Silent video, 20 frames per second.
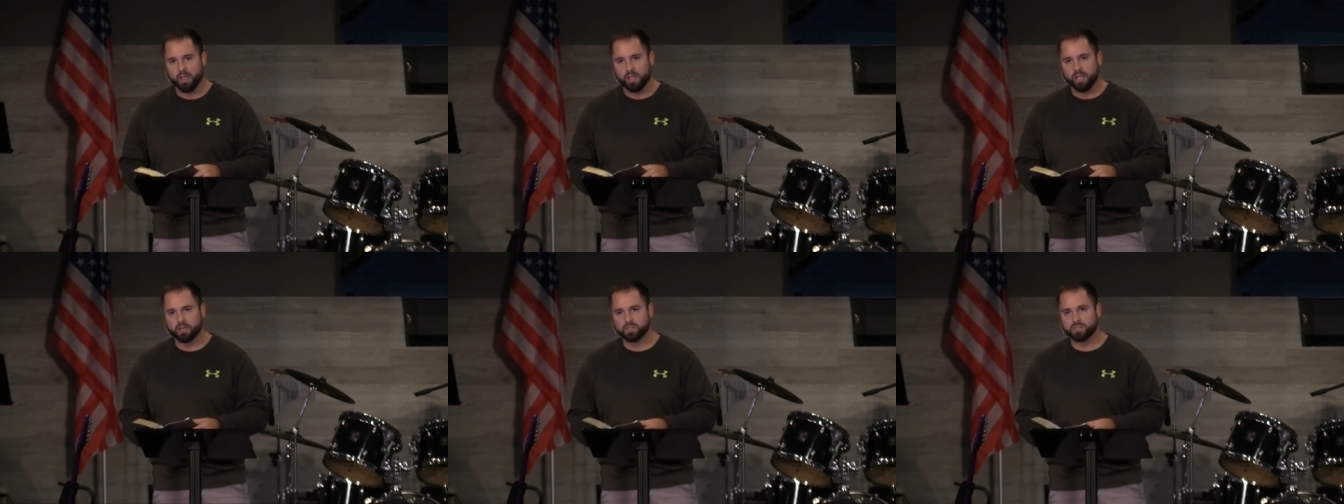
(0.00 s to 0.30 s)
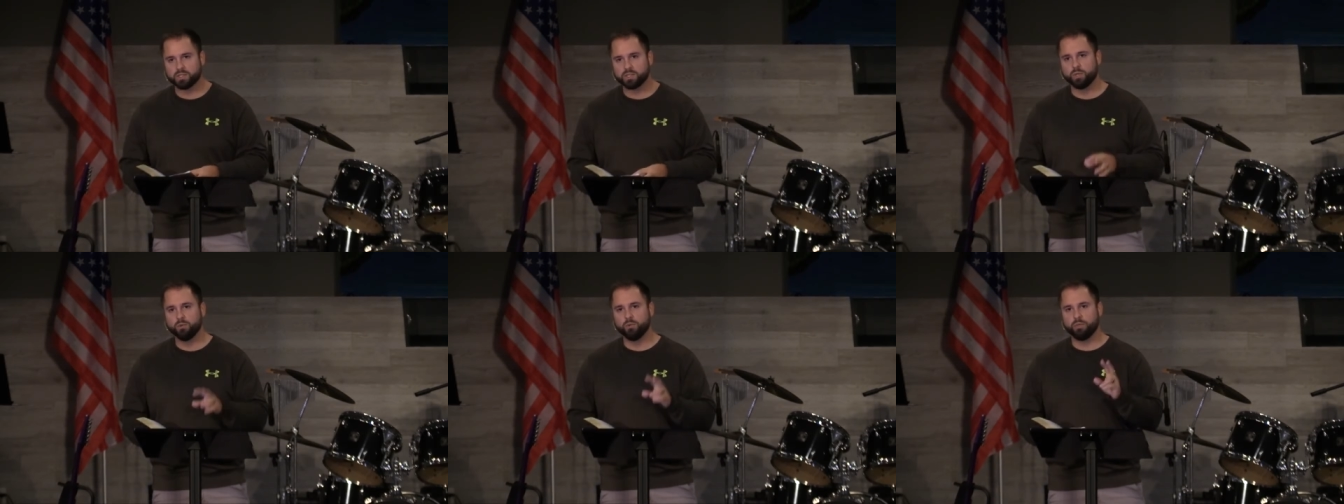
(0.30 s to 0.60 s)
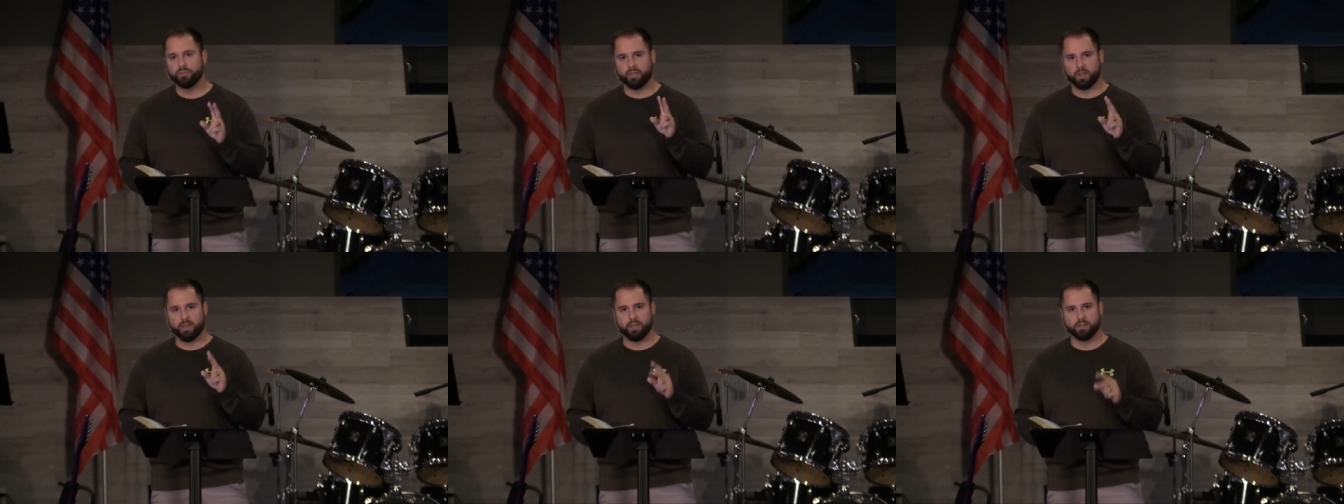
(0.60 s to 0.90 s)
Here's two
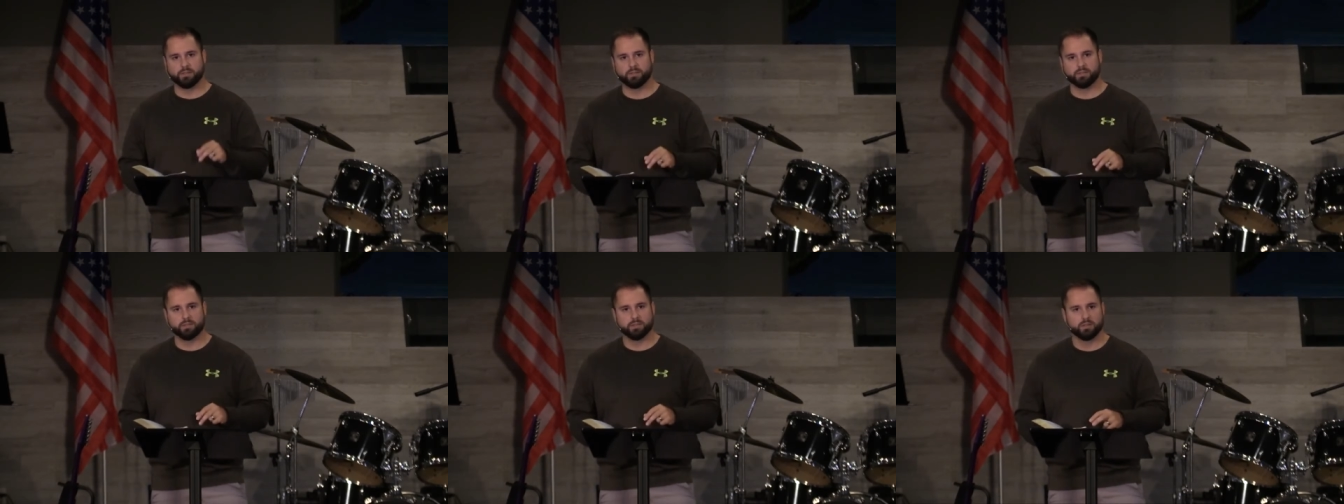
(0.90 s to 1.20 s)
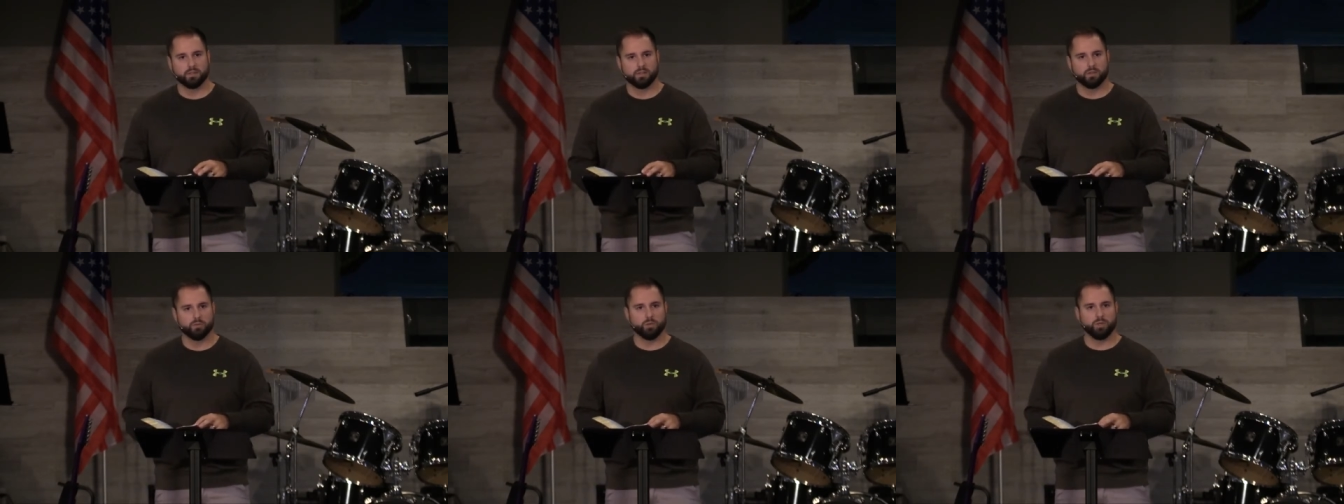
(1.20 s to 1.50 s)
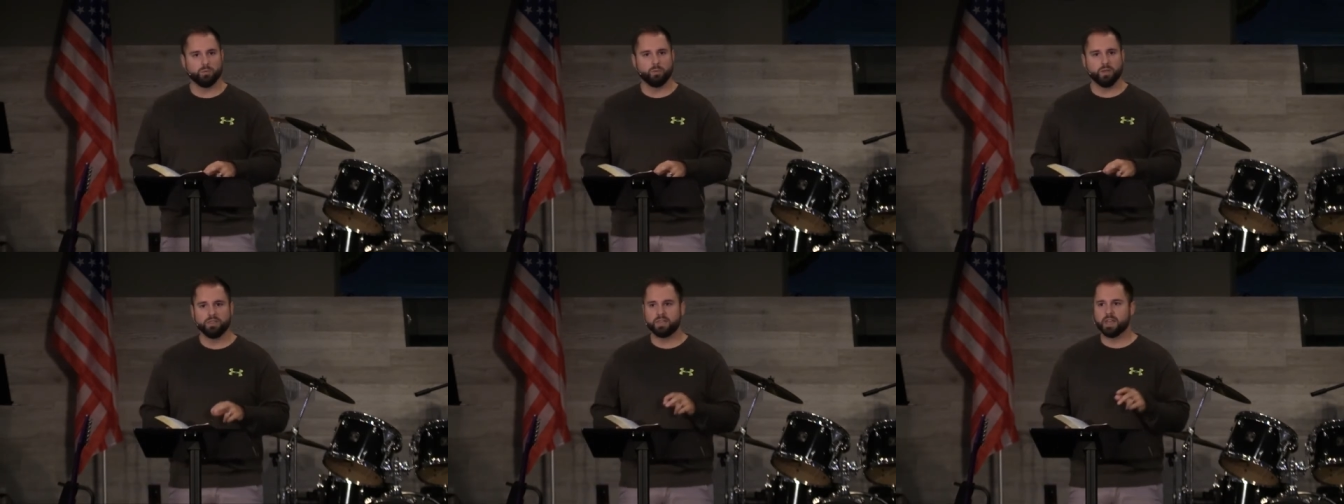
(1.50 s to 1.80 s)
things
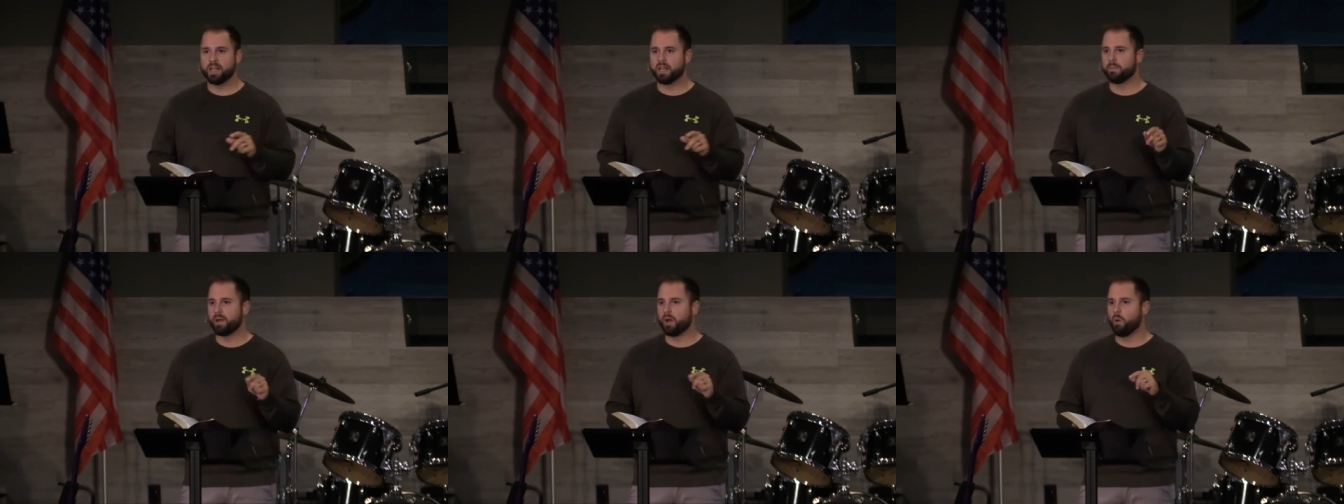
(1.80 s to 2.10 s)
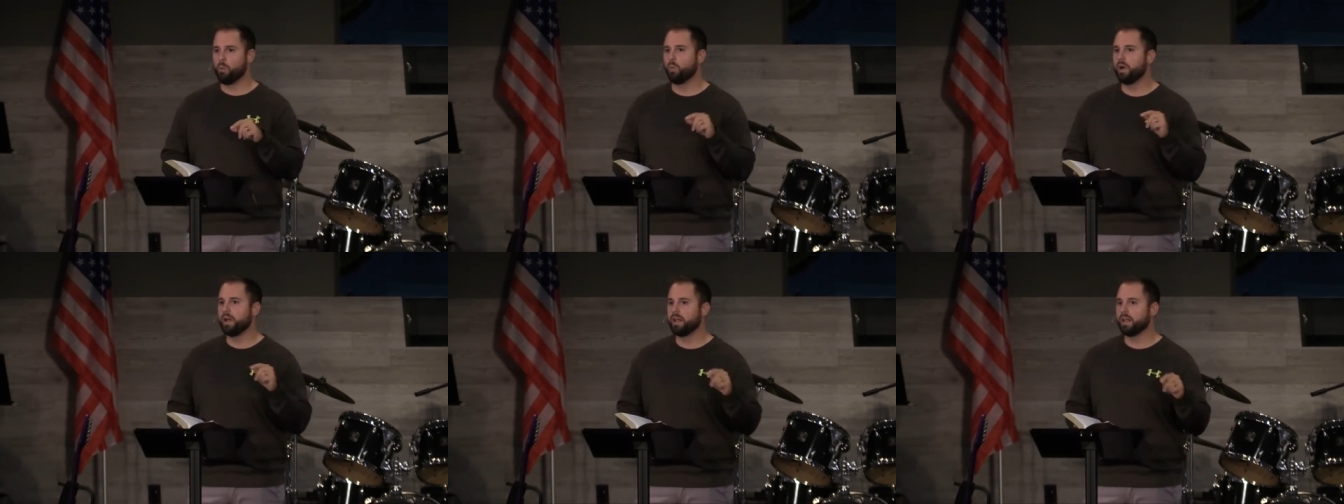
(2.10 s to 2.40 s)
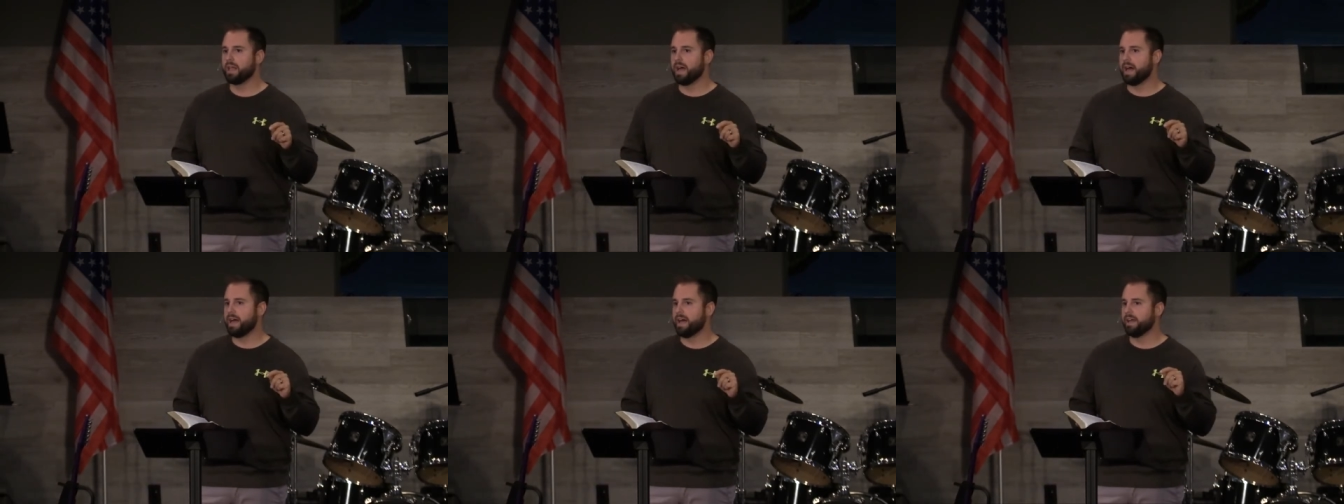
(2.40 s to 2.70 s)
when we think about
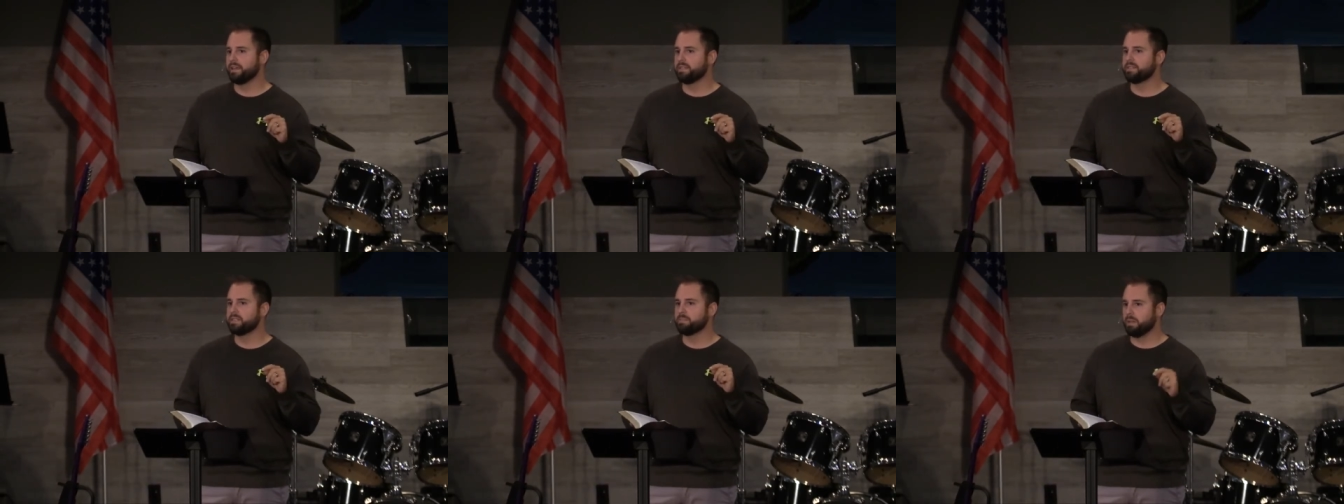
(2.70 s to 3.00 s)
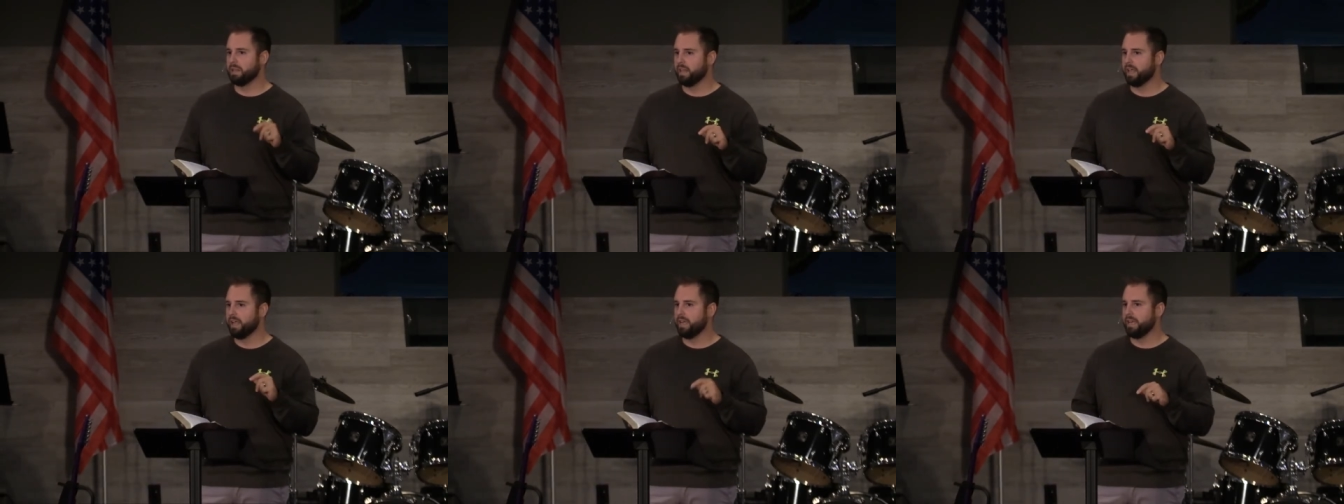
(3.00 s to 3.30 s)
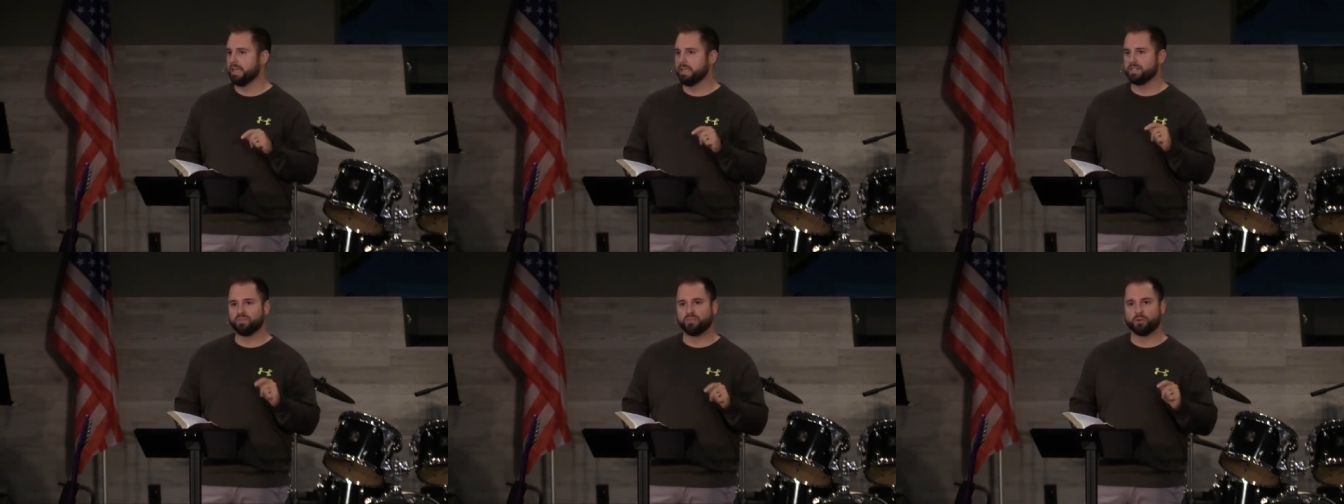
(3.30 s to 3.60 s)
what God's plan
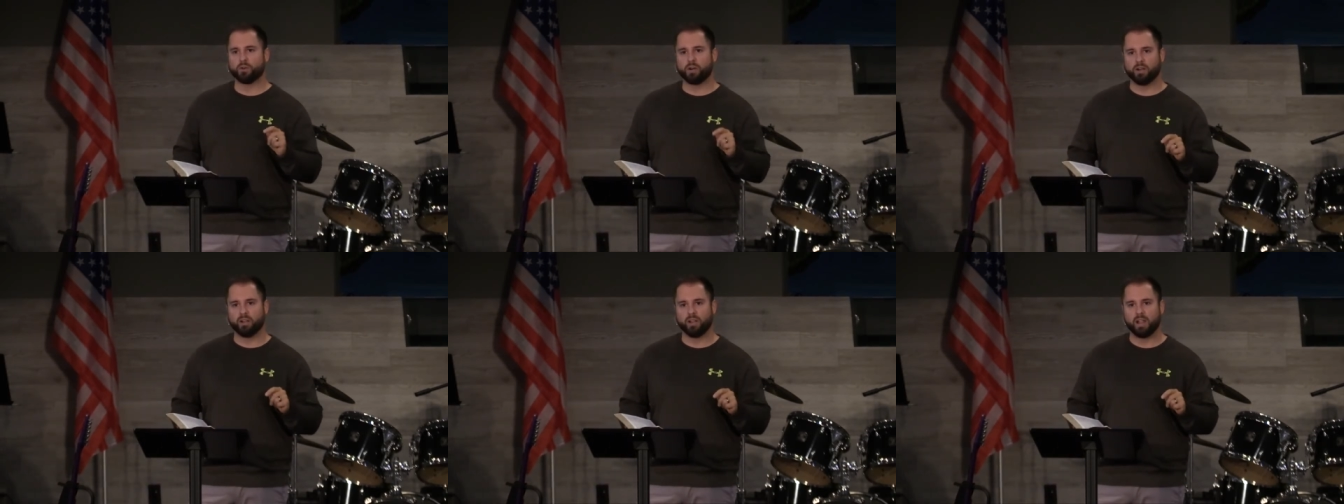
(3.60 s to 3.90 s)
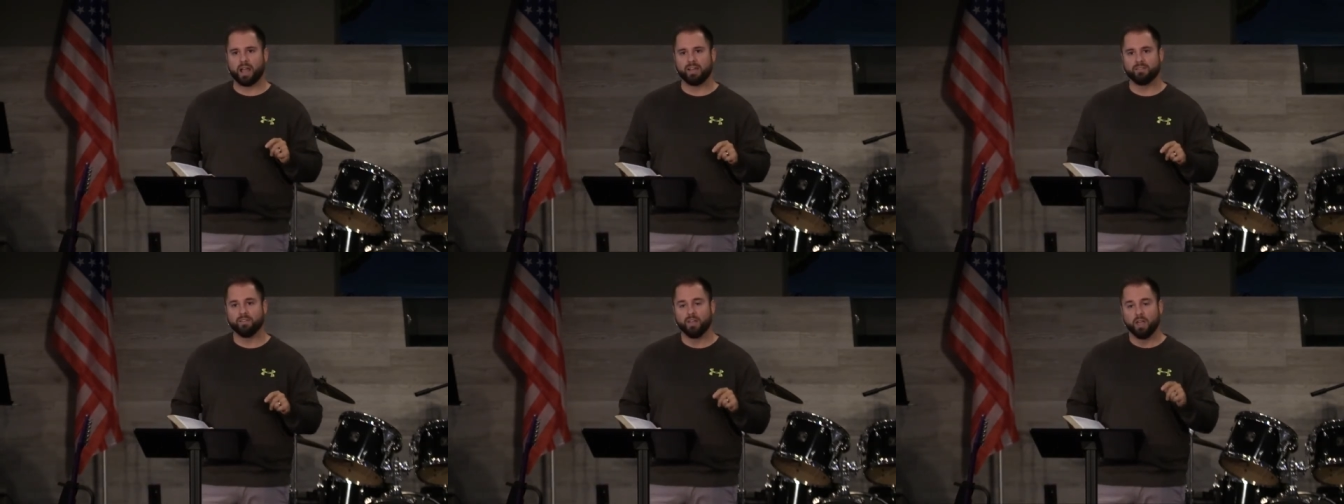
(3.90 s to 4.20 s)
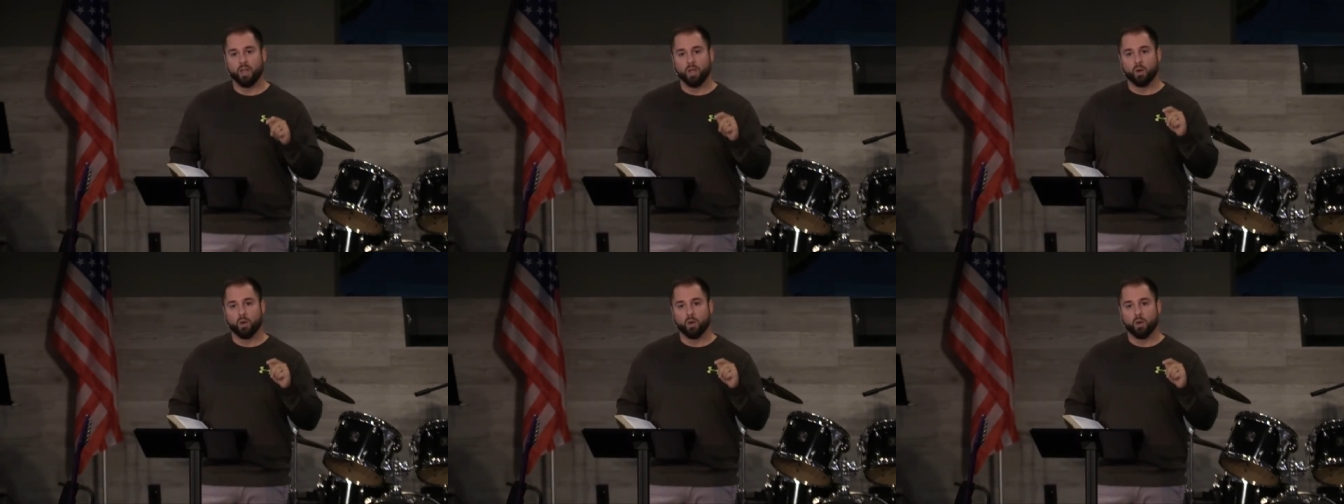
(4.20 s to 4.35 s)
is for our life,